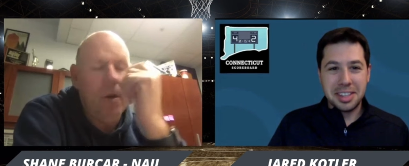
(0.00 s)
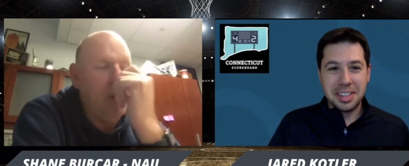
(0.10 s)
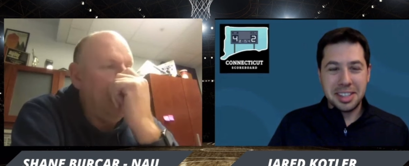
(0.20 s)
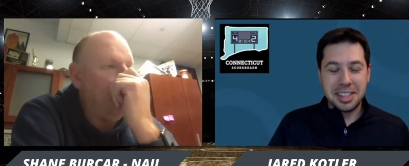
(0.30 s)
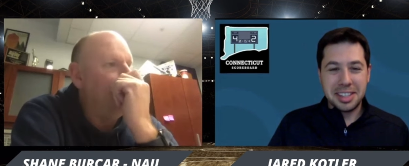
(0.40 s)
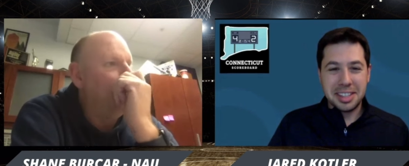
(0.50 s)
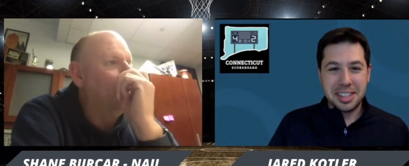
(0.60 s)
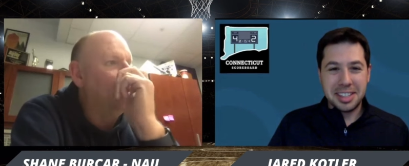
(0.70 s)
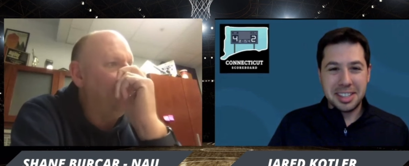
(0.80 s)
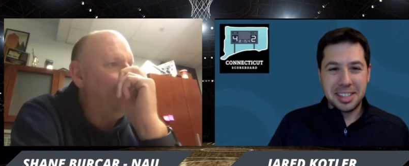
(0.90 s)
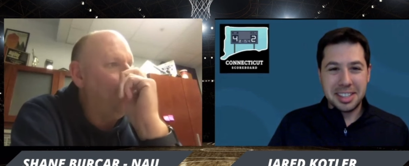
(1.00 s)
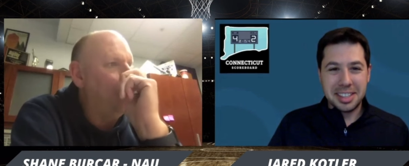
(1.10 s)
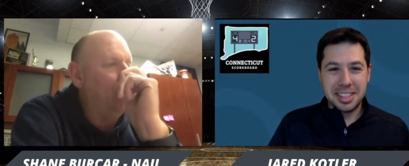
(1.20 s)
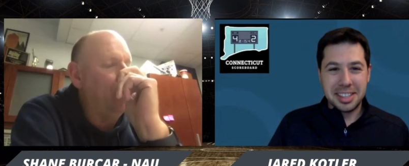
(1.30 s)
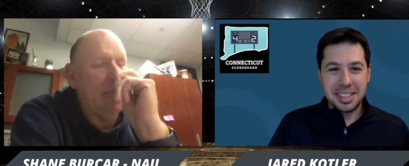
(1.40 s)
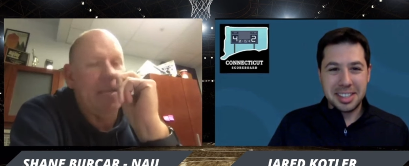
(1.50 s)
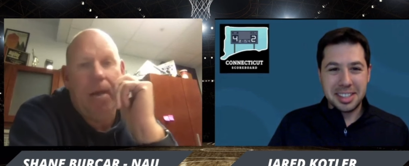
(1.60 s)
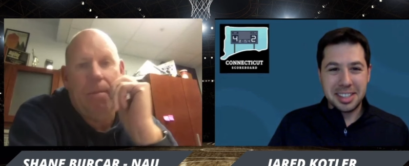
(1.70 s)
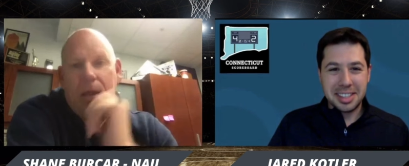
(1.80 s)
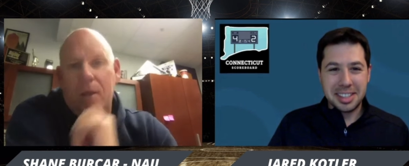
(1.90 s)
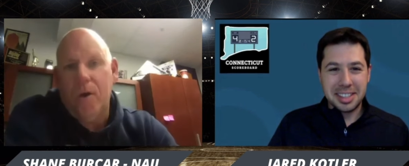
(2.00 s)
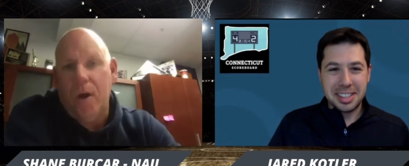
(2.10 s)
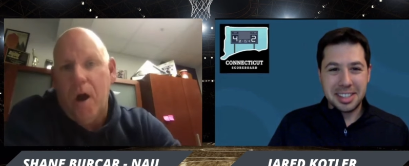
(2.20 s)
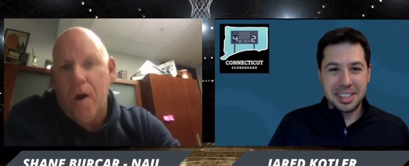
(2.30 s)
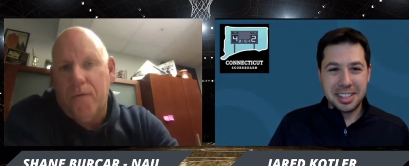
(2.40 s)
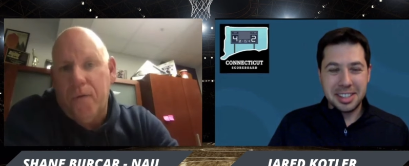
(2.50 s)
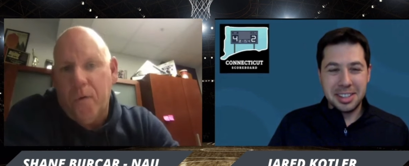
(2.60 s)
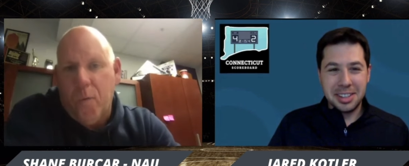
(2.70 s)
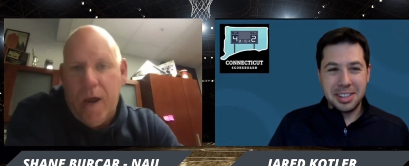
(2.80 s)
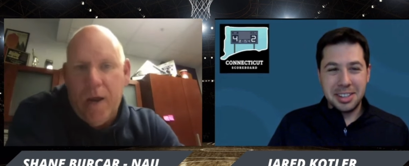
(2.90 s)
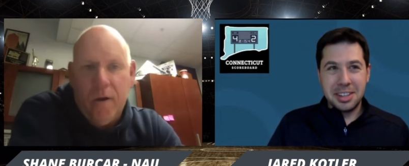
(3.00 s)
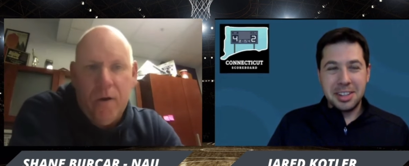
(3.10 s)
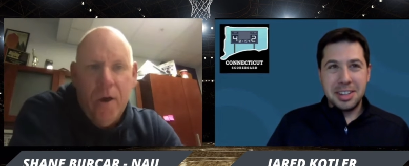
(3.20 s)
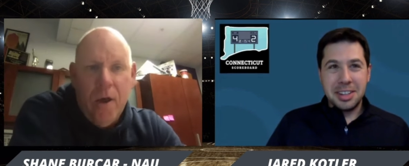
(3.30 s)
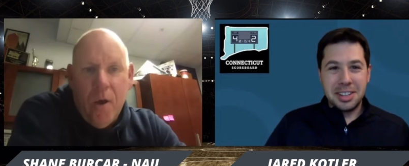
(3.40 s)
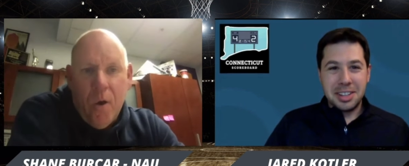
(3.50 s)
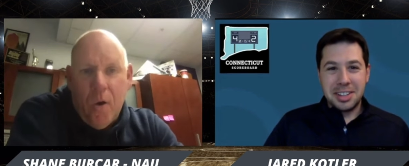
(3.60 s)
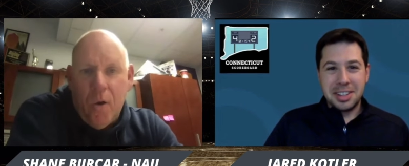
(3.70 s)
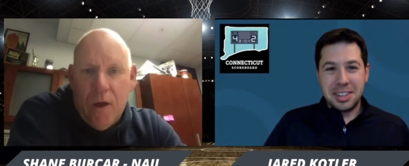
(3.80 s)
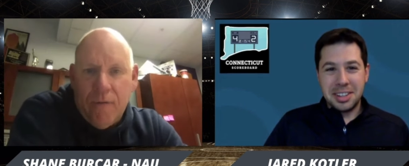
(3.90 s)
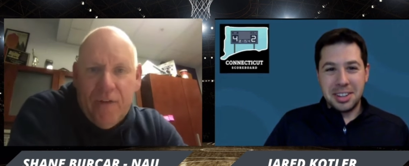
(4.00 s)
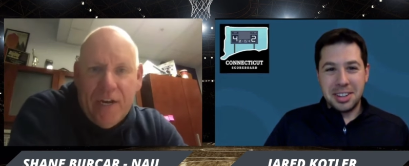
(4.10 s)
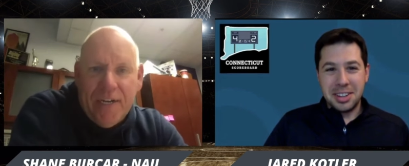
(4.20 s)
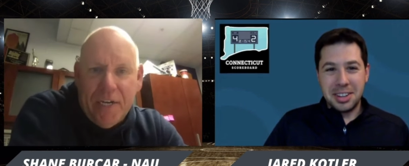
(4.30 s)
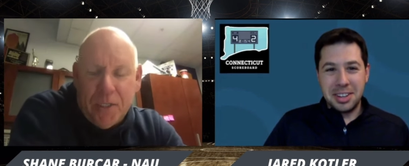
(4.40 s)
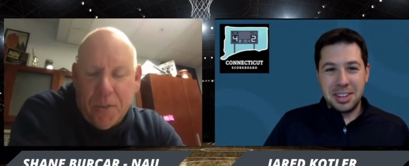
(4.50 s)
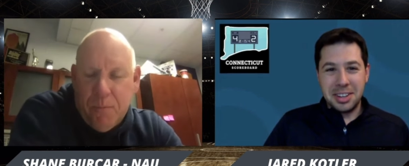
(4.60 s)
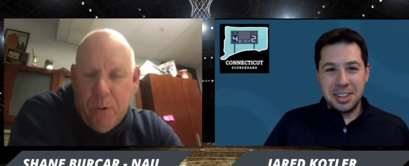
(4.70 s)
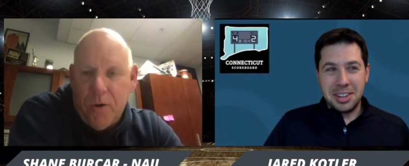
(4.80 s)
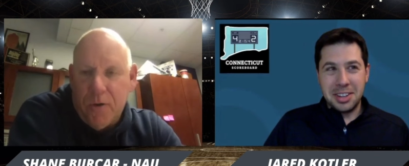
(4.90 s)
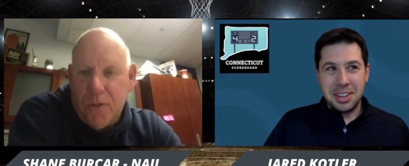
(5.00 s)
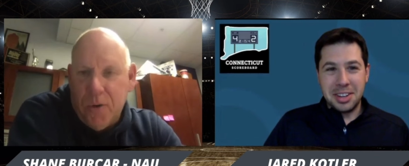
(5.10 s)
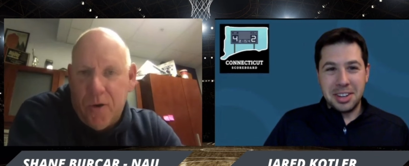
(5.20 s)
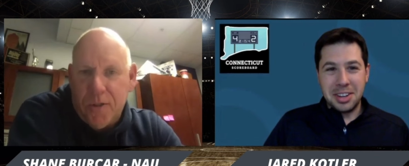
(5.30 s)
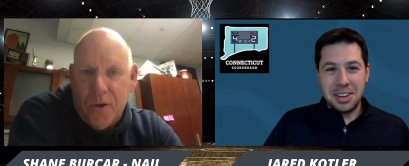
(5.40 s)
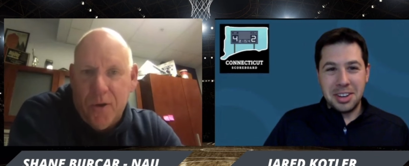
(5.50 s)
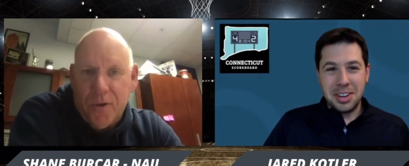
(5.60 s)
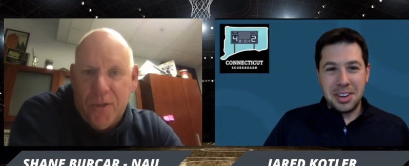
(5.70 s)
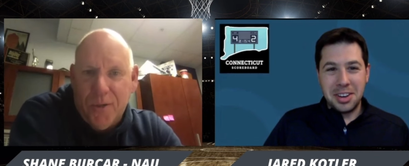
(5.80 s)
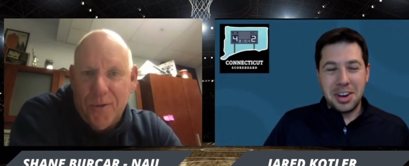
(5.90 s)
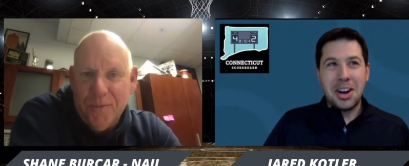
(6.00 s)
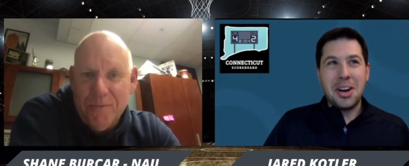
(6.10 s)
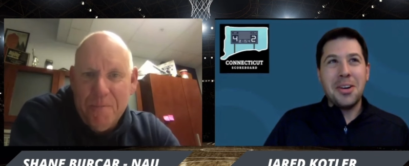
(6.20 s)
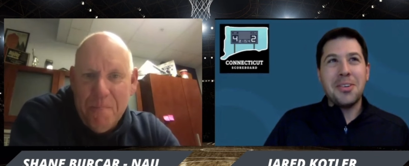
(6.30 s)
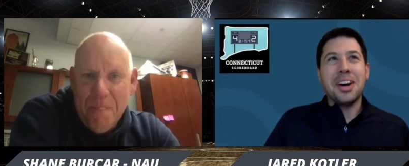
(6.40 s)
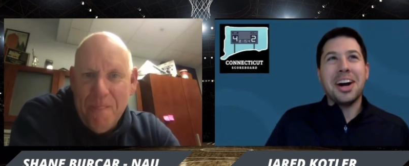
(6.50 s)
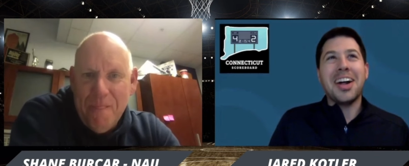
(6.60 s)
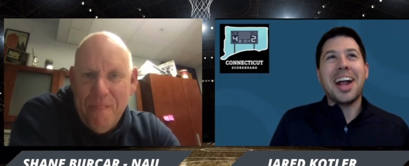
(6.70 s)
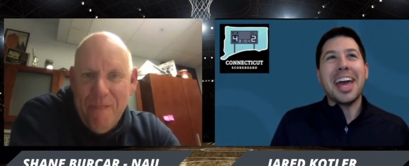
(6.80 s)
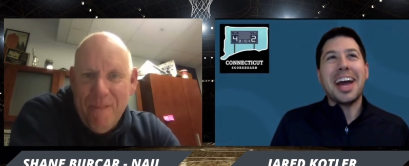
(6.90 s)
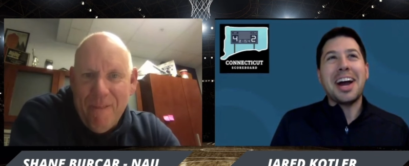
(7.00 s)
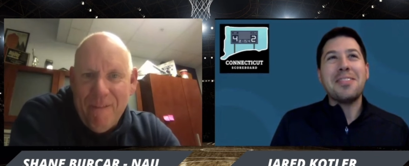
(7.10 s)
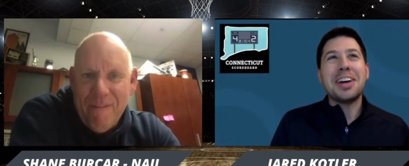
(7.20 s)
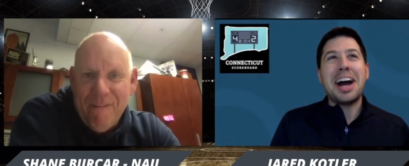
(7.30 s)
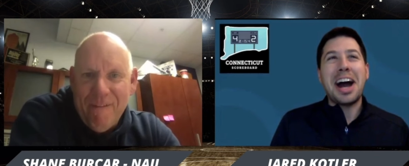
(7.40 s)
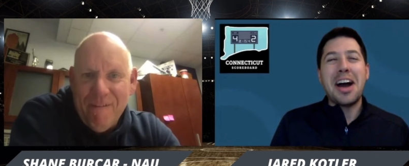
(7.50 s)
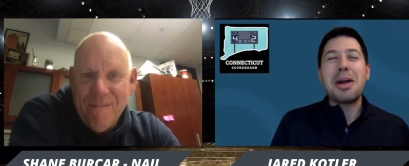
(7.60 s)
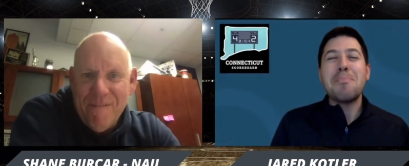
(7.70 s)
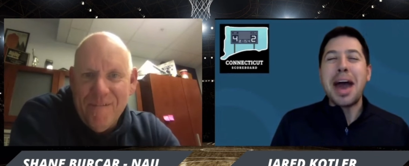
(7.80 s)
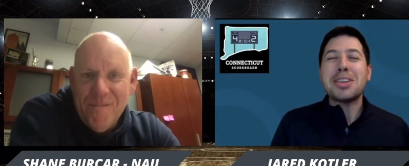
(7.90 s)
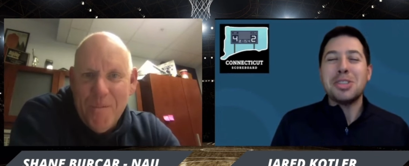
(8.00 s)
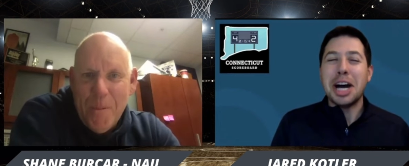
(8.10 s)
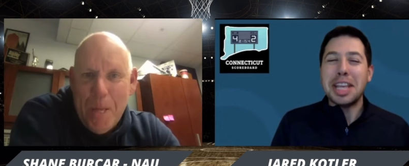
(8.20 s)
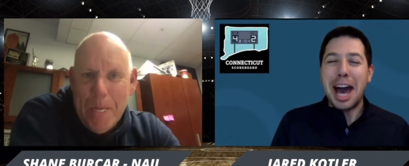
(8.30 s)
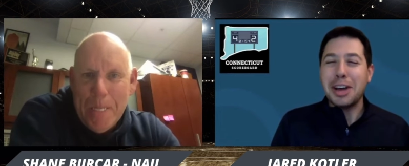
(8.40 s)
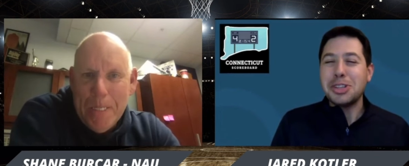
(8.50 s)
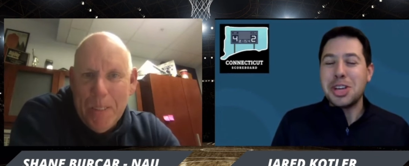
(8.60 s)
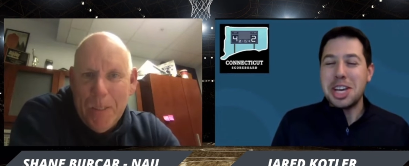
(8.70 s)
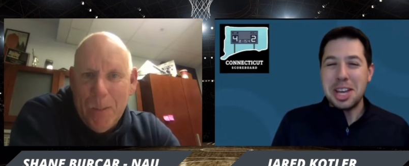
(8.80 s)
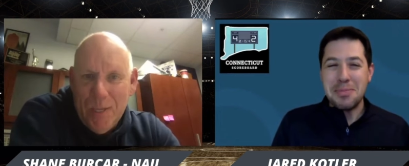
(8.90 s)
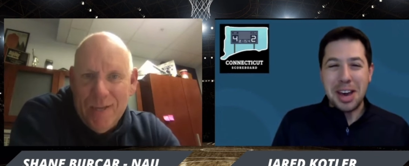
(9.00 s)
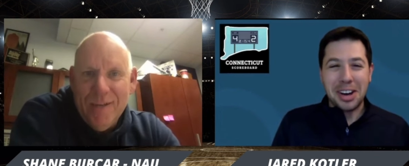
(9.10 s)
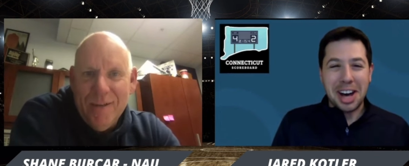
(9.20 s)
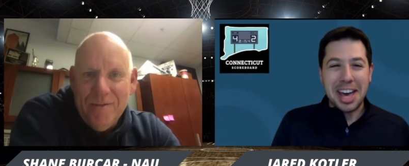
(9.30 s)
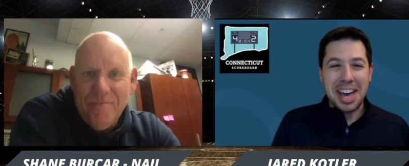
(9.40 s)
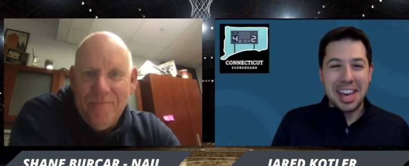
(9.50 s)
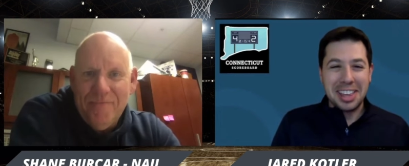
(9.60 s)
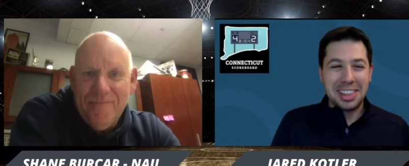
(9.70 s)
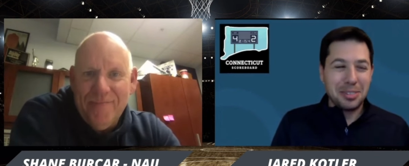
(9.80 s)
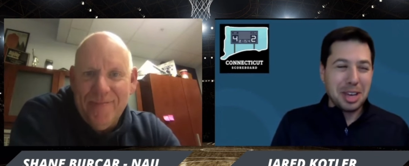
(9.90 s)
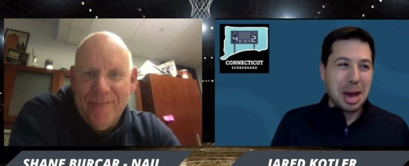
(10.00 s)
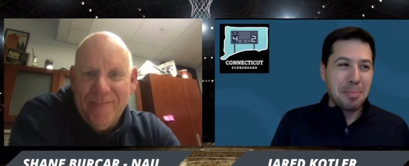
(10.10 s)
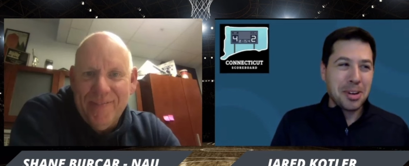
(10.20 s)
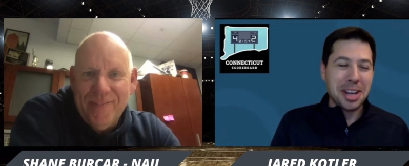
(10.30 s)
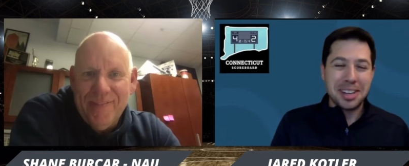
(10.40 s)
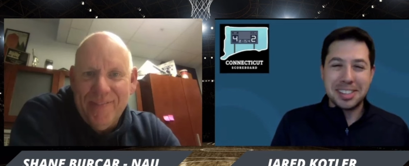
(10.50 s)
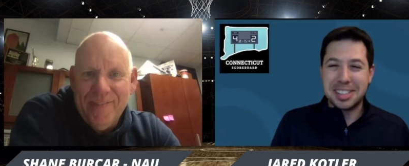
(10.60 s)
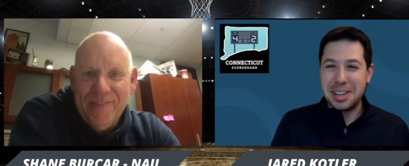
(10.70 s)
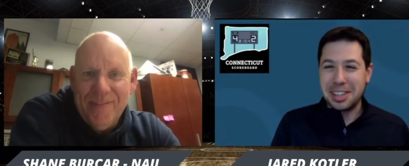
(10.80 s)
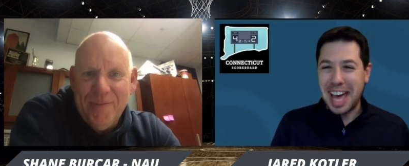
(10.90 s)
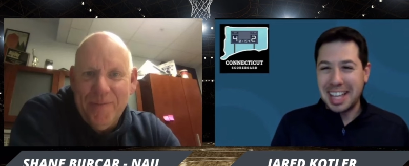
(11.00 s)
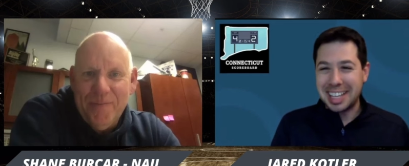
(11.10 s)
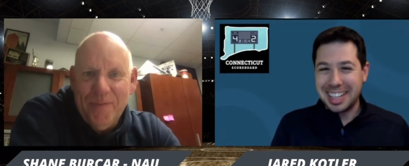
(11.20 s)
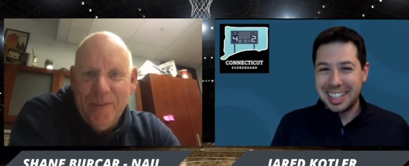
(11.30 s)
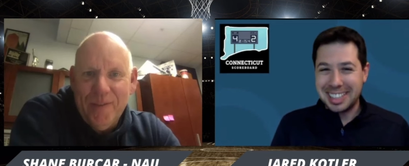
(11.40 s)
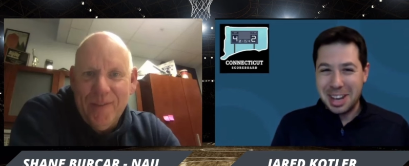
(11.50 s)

Speaker 1: and um, looking forward to. You got to tell me any good Hartford Whaler uh, vintage sports stores to go
Speaker 2: to. Oh, all right. I'm I'll get back to you on that. I'll shoot you an email. I there, we got plenty of that kind of